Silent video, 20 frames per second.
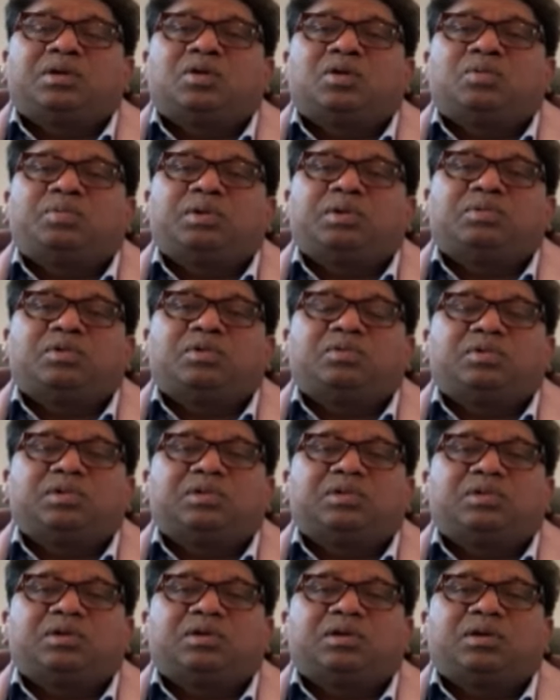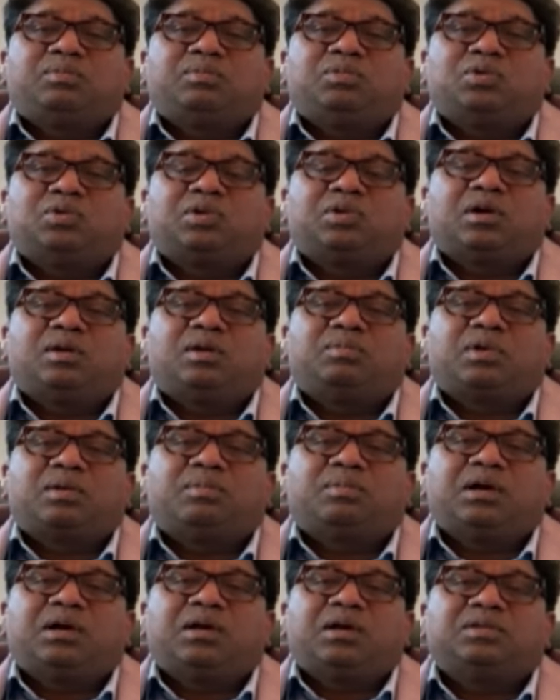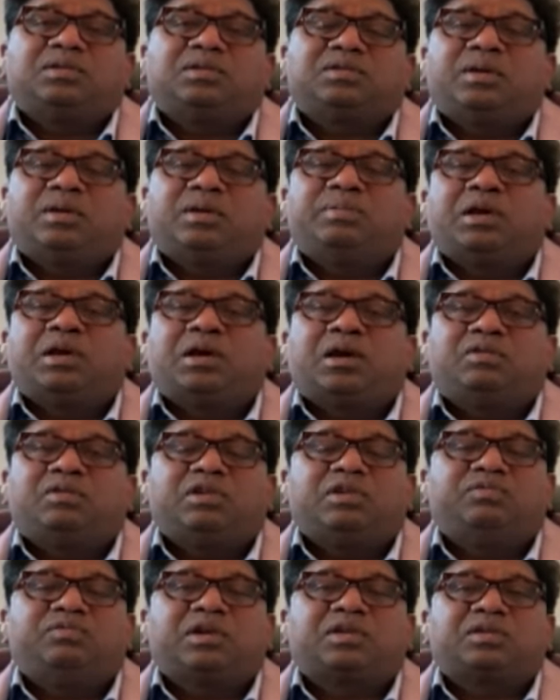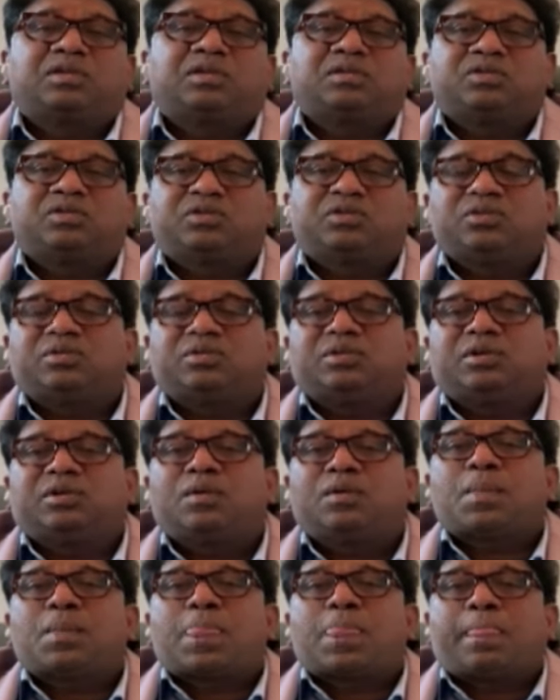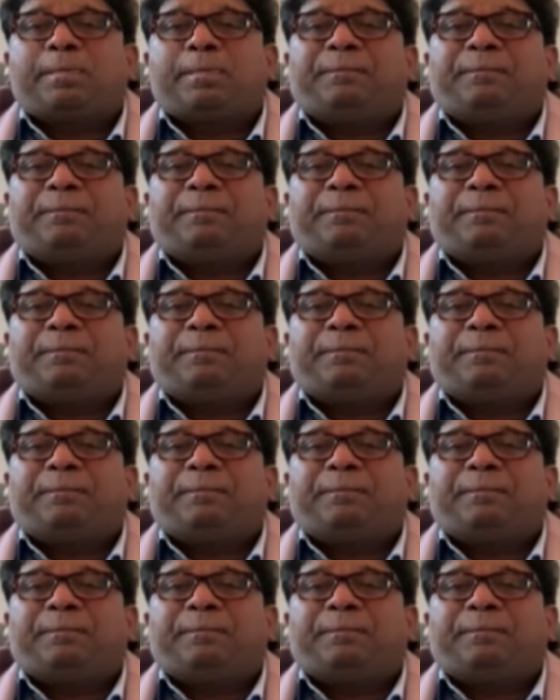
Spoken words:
know, people with immune compromise, they may have infections too, you know.